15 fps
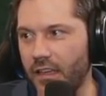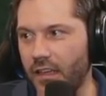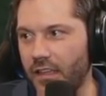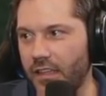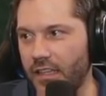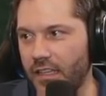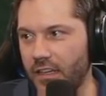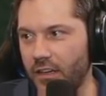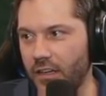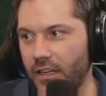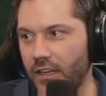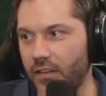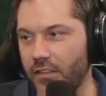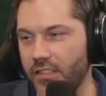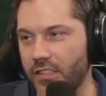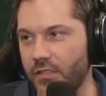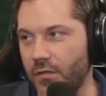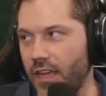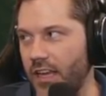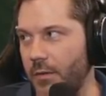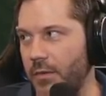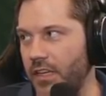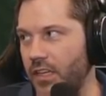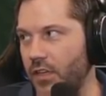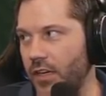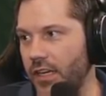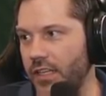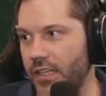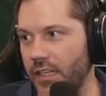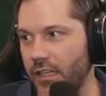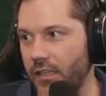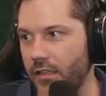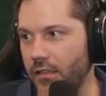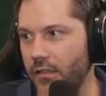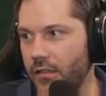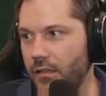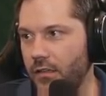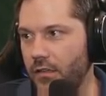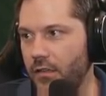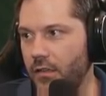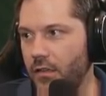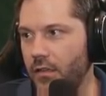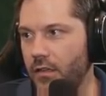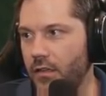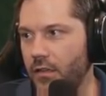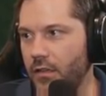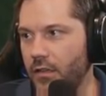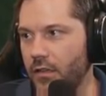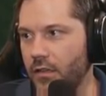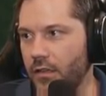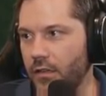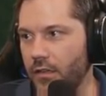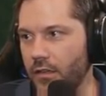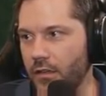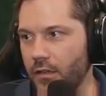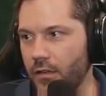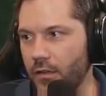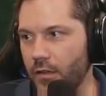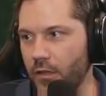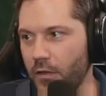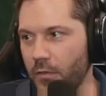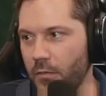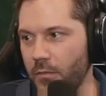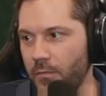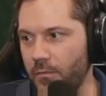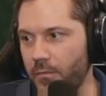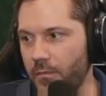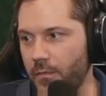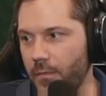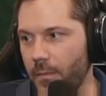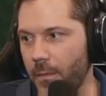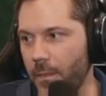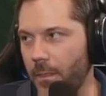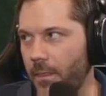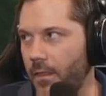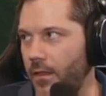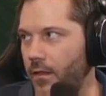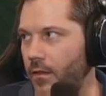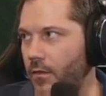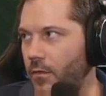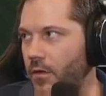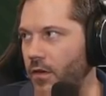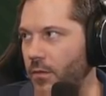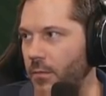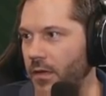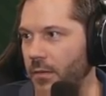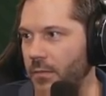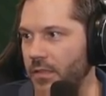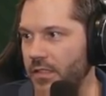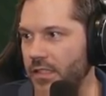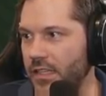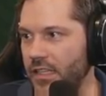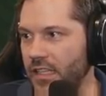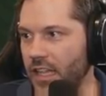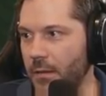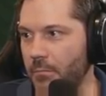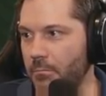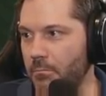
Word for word: I think an archaeologist rat would be a good idea. Um, what am I missing in that